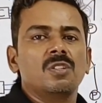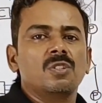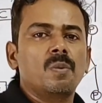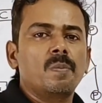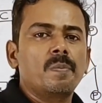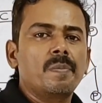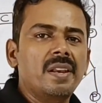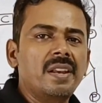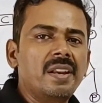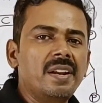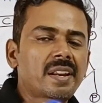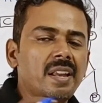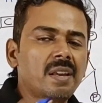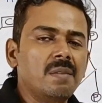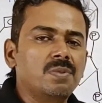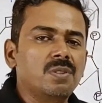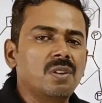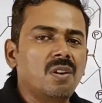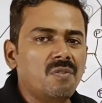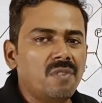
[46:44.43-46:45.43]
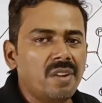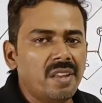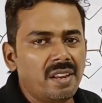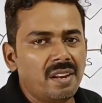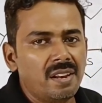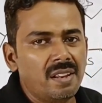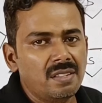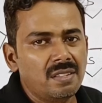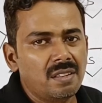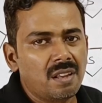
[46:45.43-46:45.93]
So many types of
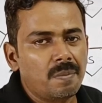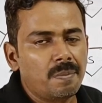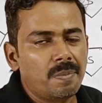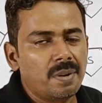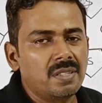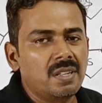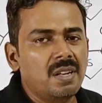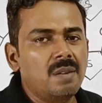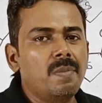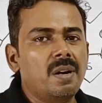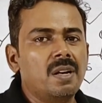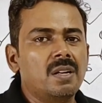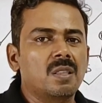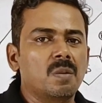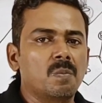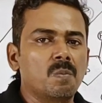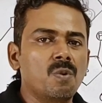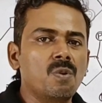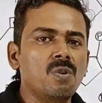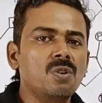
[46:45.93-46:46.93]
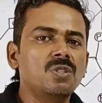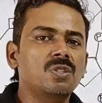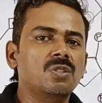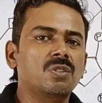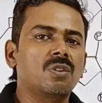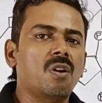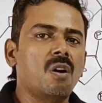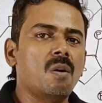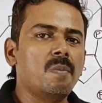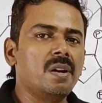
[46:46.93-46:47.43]
DNAs are present, but the
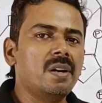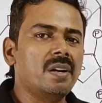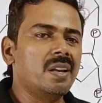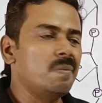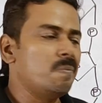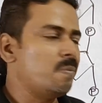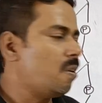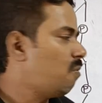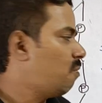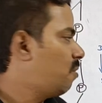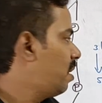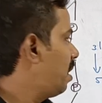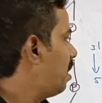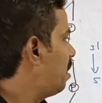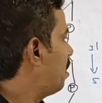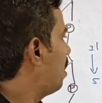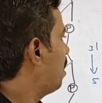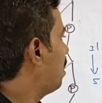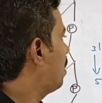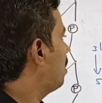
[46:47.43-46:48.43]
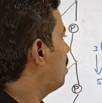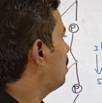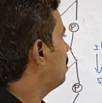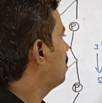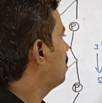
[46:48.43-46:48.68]
most common type of DNA